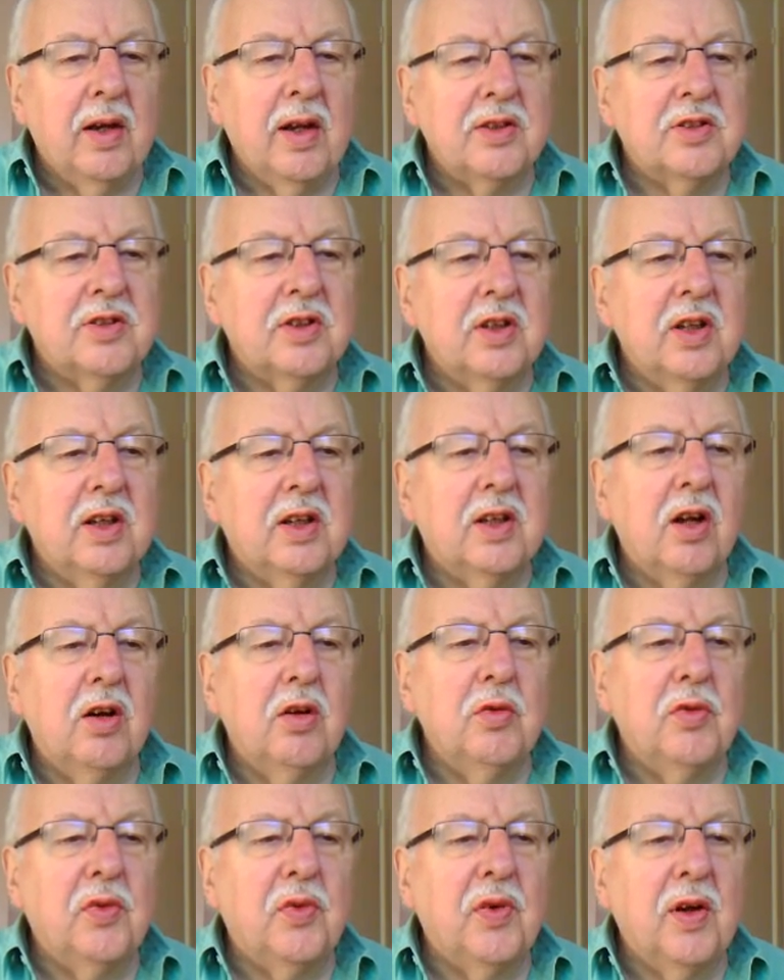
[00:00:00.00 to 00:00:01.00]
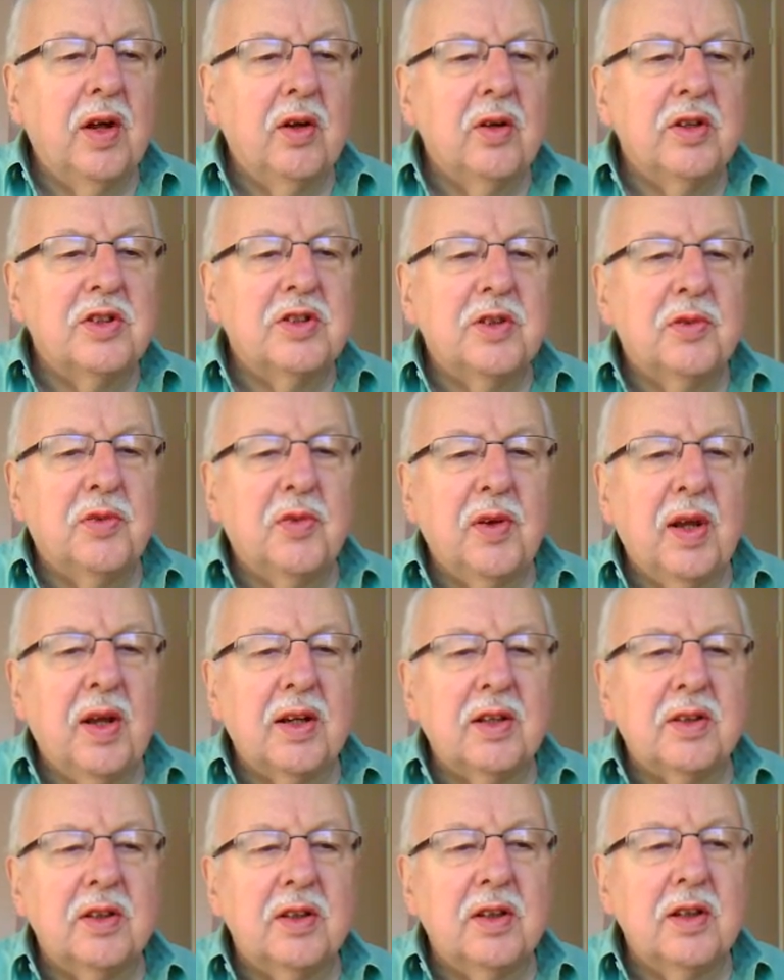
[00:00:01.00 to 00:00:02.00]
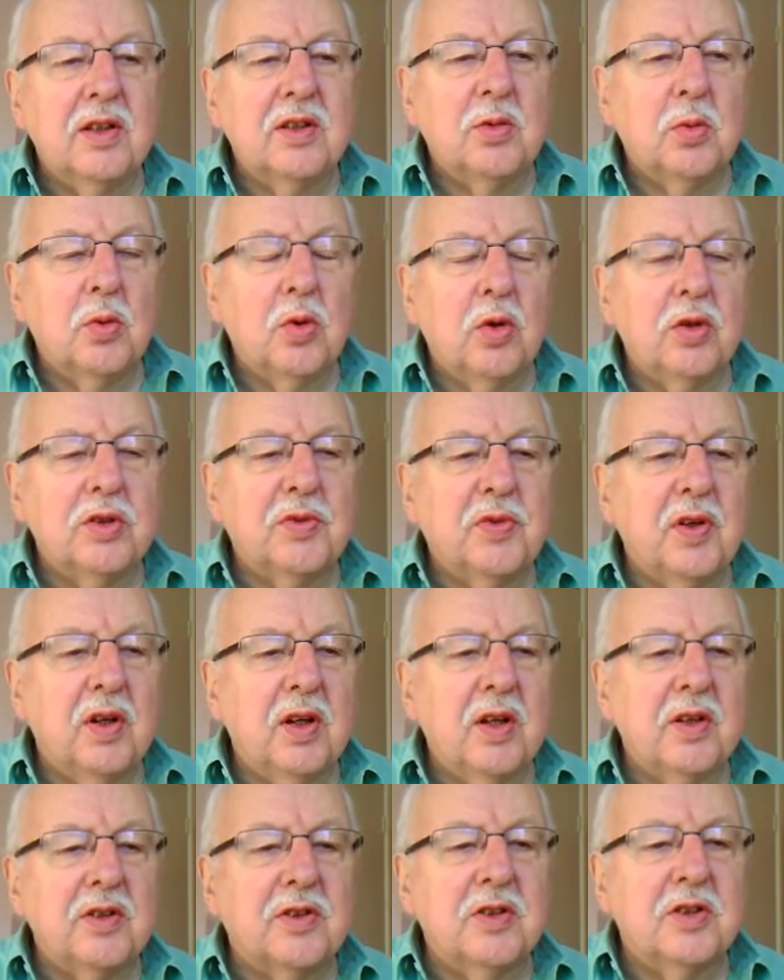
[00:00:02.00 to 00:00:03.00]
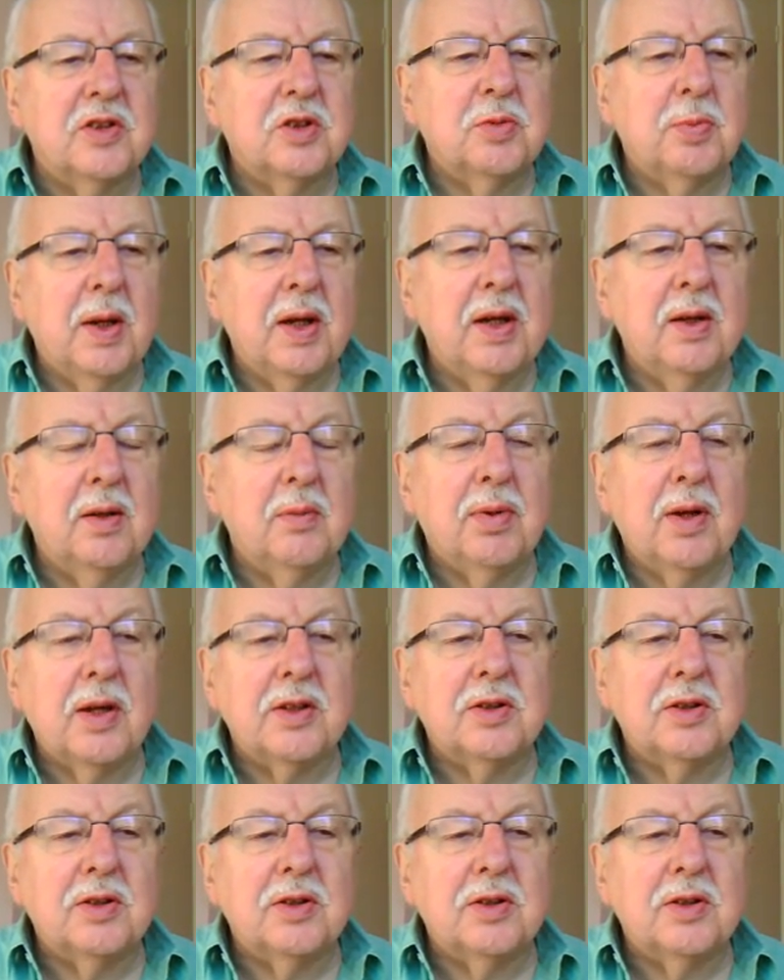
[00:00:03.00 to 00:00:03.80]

And as the cold flow is deflected in towards France and Spain and